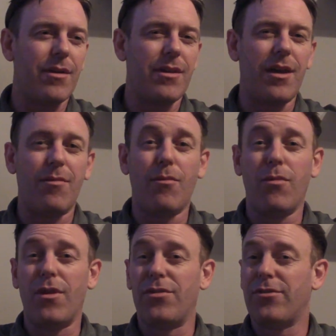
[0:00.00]

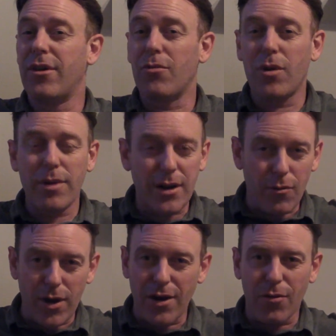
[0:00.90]
There's certain women that
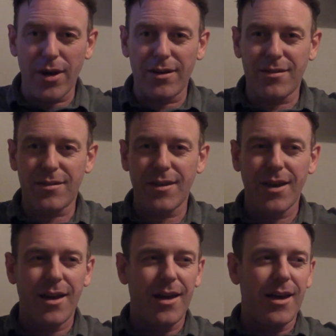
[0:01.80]
wear wigs,
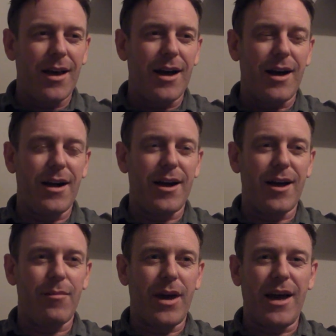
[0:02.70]

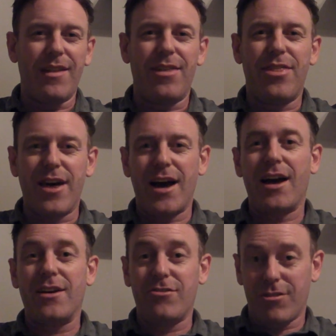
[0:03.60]
and
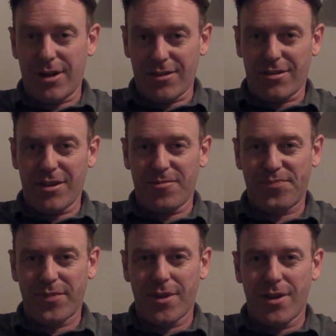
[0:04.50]
that is your answer.
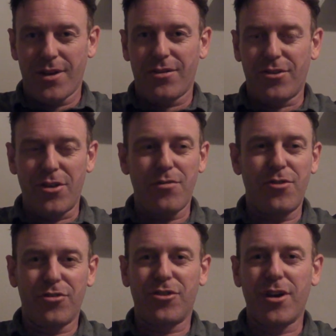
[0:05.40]
So you've
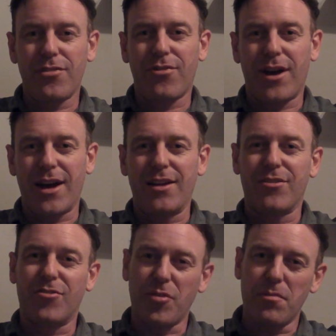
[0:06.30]
just got to find
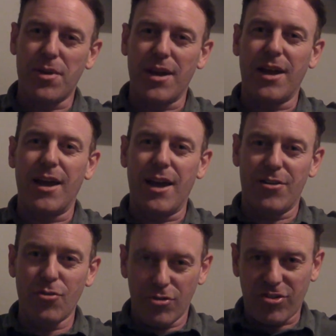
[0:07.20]
somebody
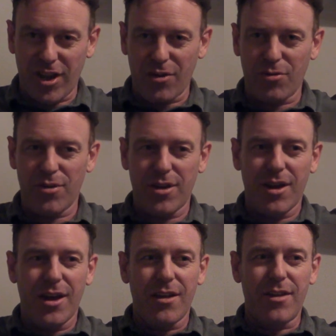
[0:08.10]
in your town
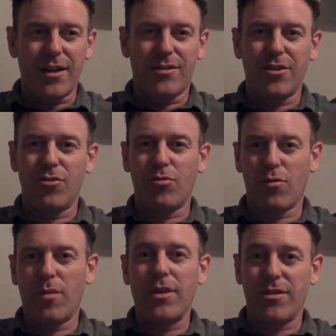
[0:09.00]
that deals with
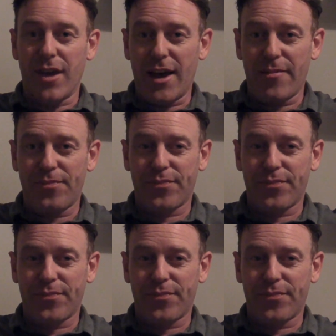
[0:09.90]
women's hair.